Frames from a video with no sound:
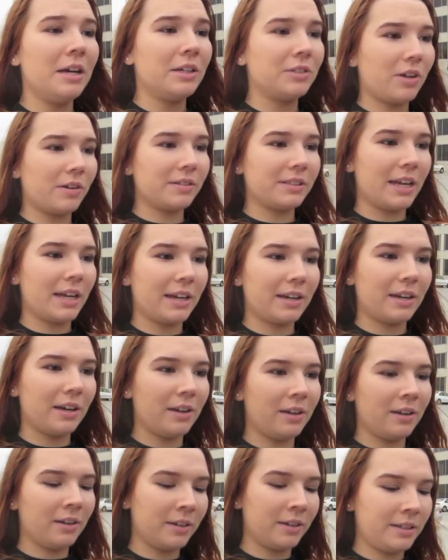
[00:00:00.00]
So I was like,
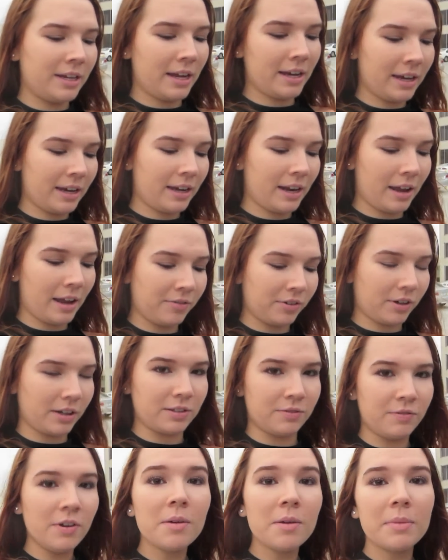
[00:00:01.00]
oh, dang it, I forgot
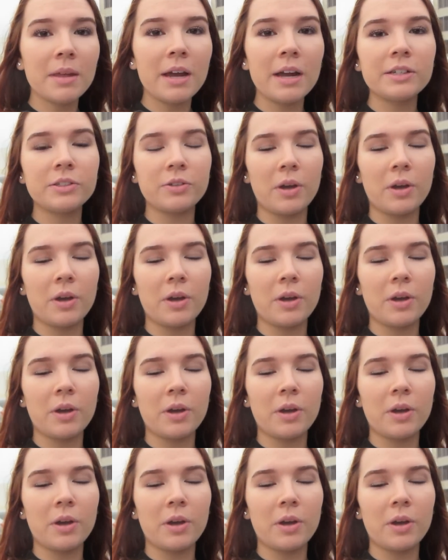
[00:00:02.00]
to film there.